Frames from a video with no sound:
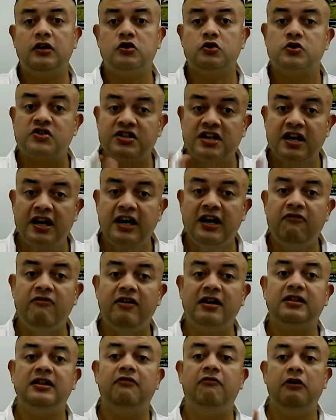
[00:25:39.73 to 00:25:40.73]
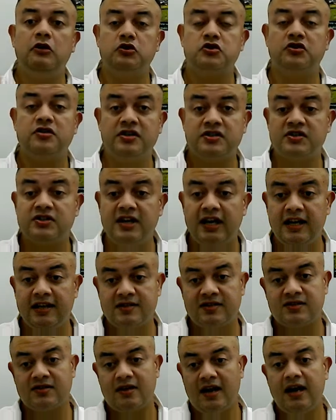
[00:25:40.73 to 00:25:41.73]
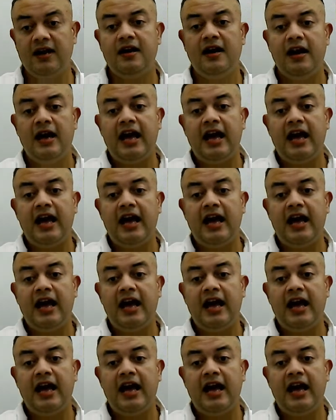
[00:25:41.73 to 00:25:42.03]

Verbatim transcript: to study with evolutionary studies right